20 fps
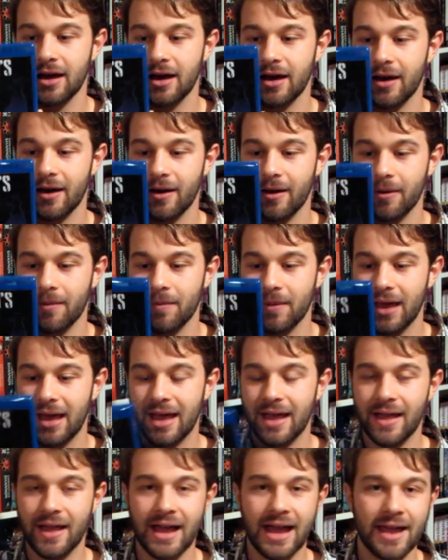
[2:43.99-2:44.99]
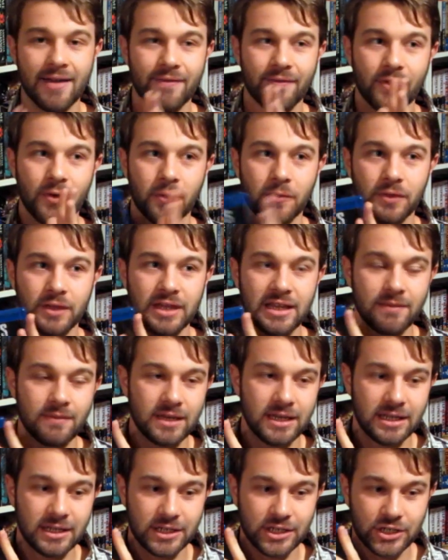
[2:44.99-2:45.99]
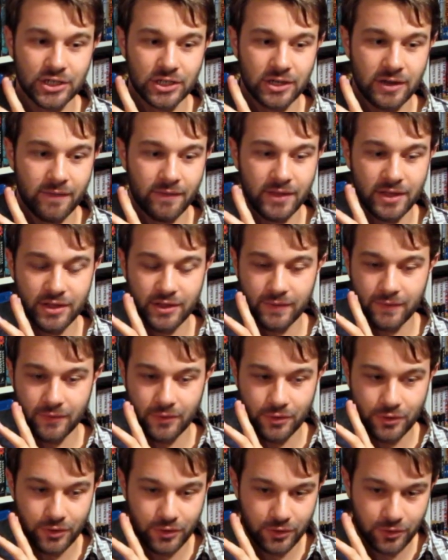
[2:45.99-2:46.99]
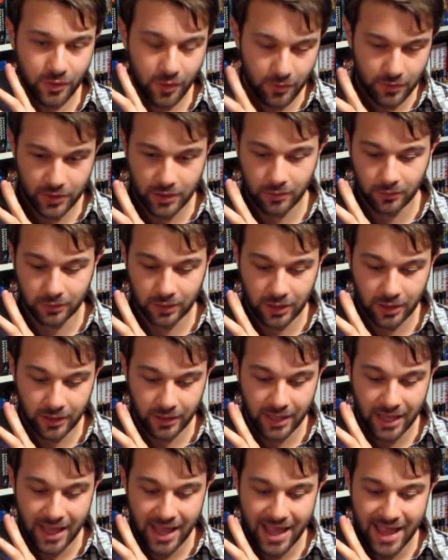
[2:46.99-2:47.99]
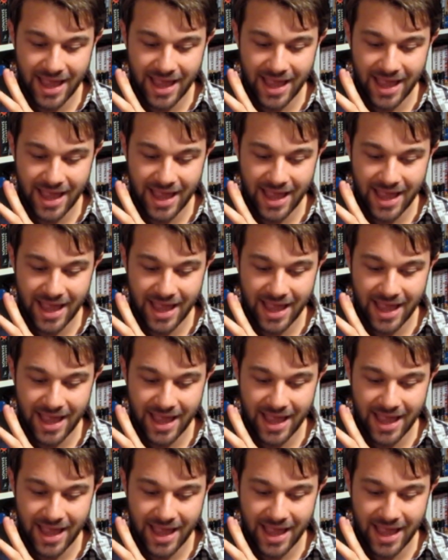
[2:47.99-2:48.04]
I've owned the DVD edition of this for so long,